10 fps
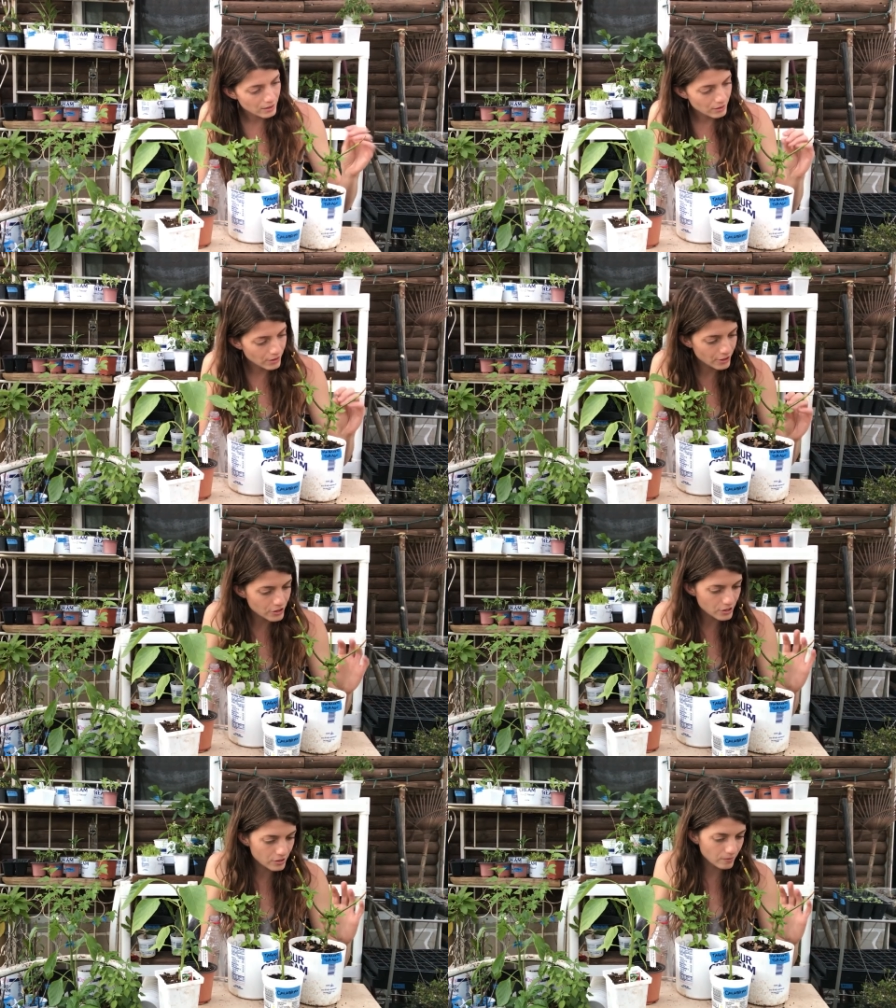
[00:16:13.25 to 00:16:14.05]
they're
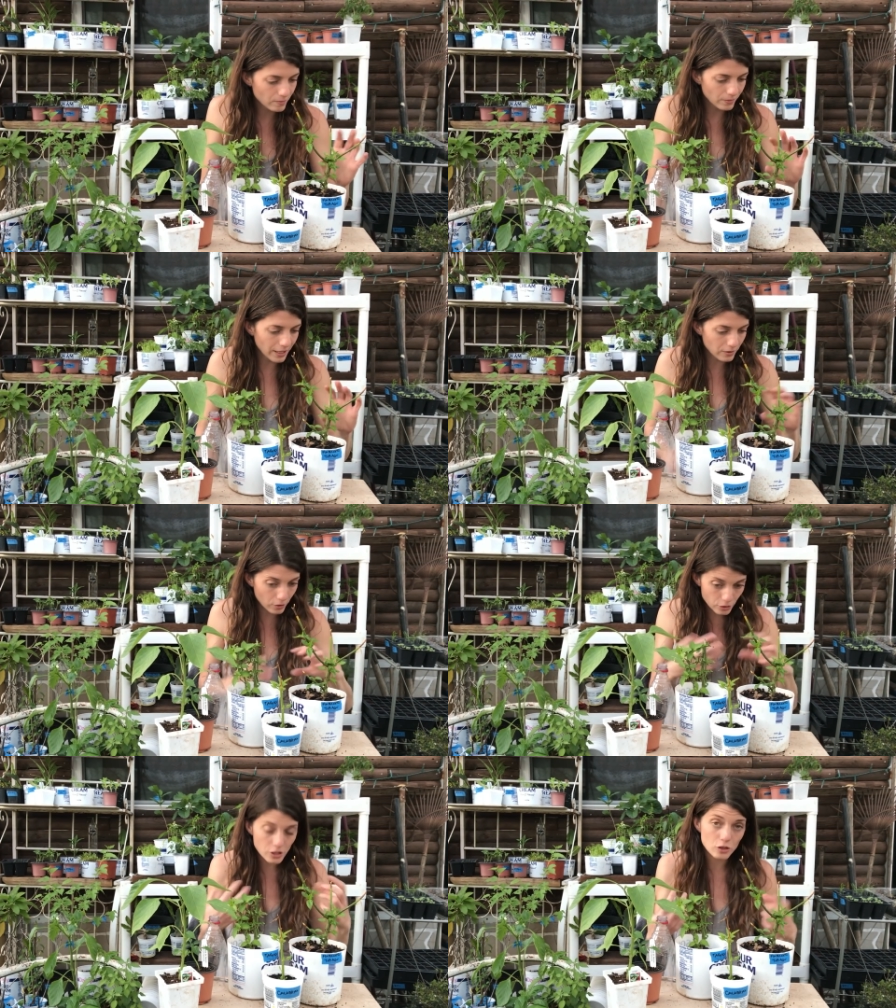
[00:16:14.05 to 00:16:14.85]
just like
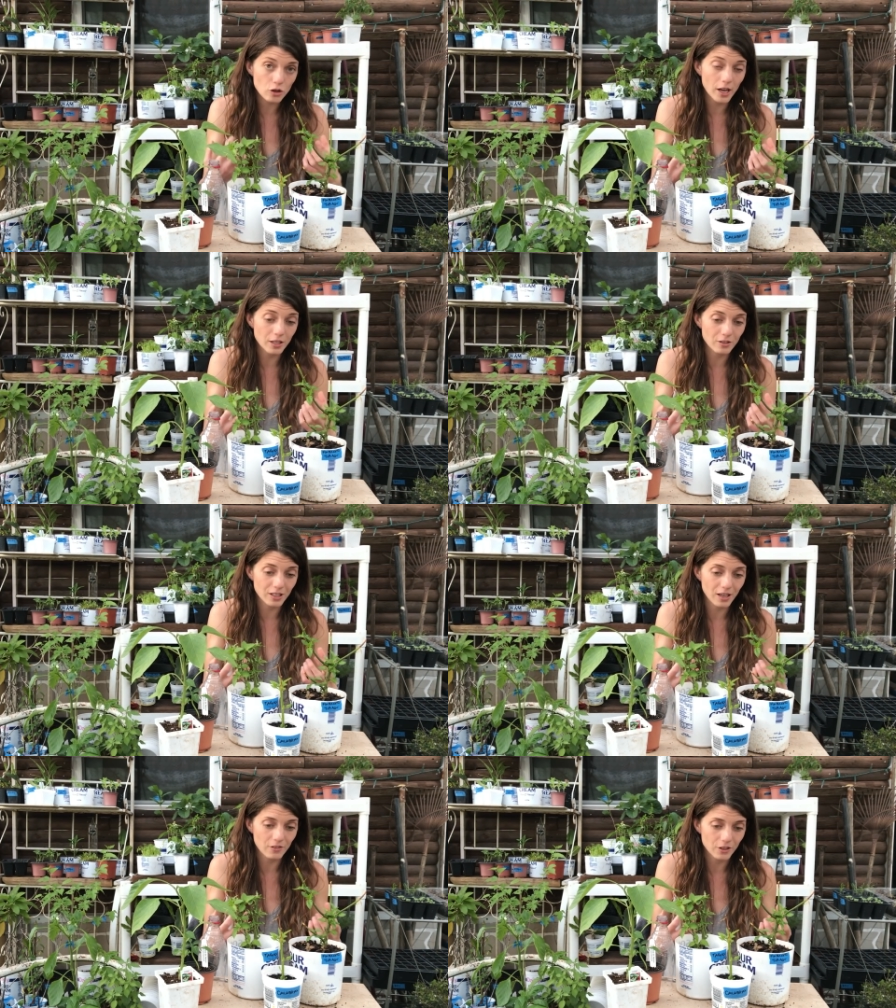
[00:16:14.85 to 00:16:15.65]
they're just trying to
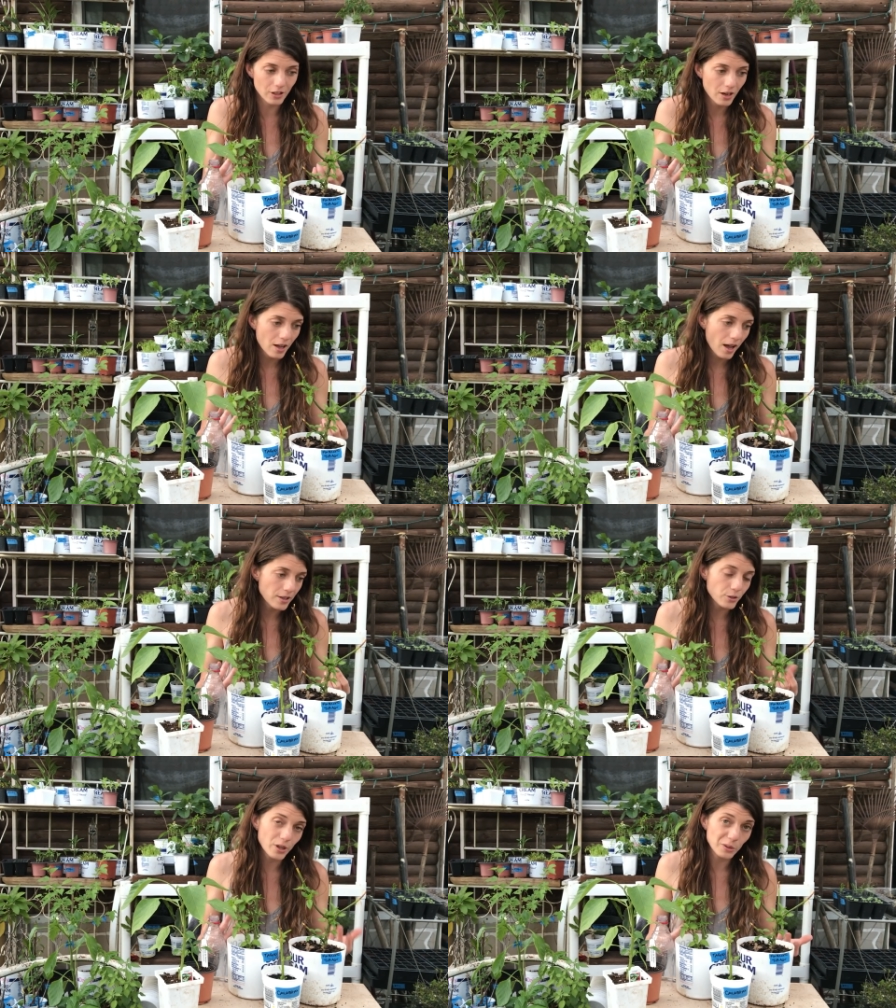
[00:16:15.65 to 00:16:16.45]
recover,
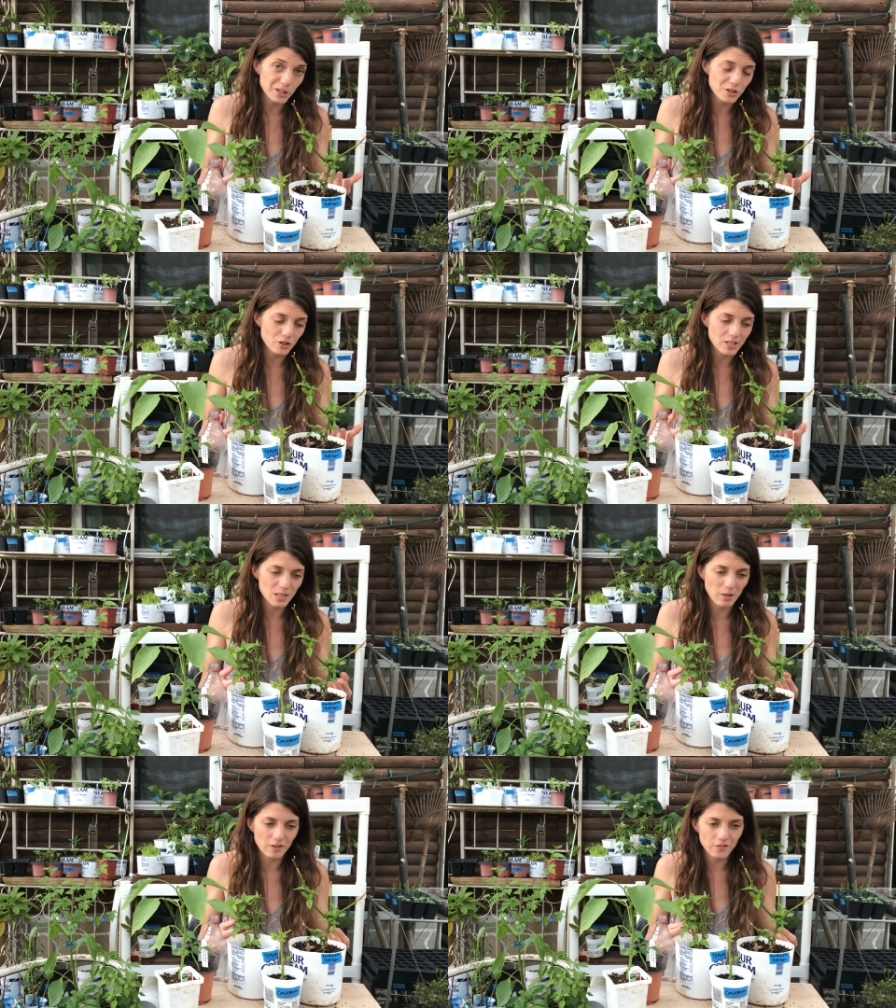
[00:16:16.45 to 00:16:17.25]
so I don't want to stress
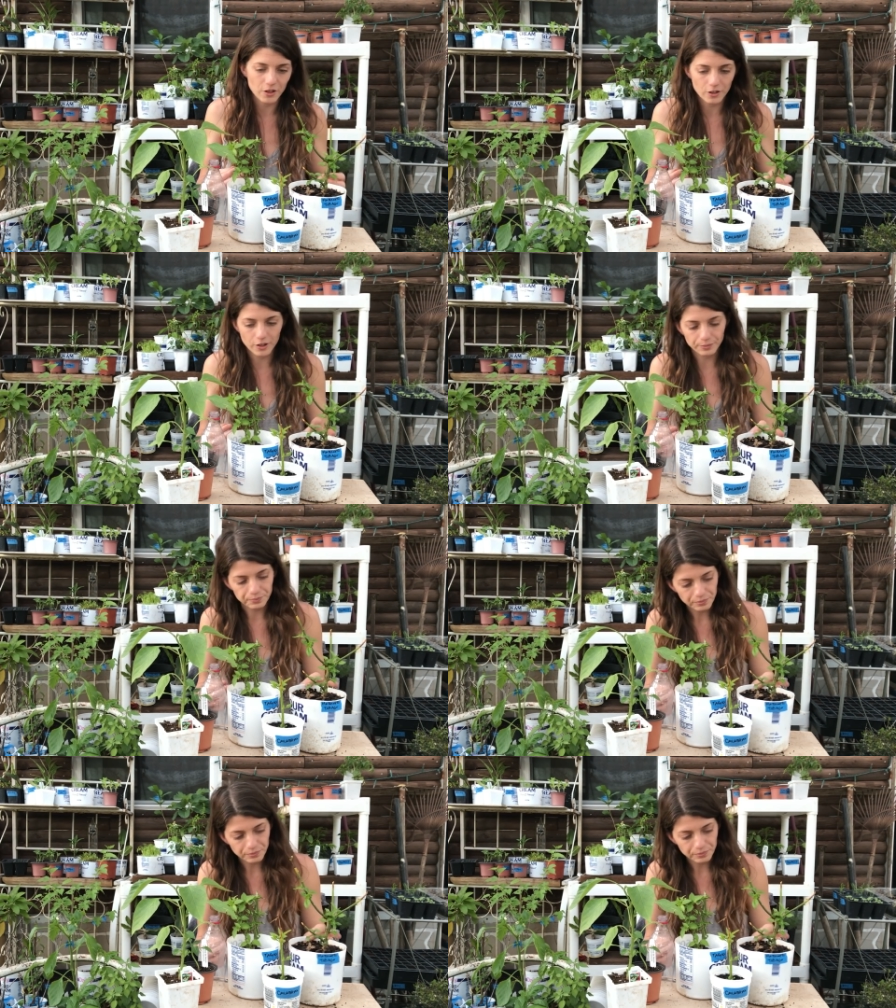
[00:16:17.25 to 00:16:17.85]
them out further.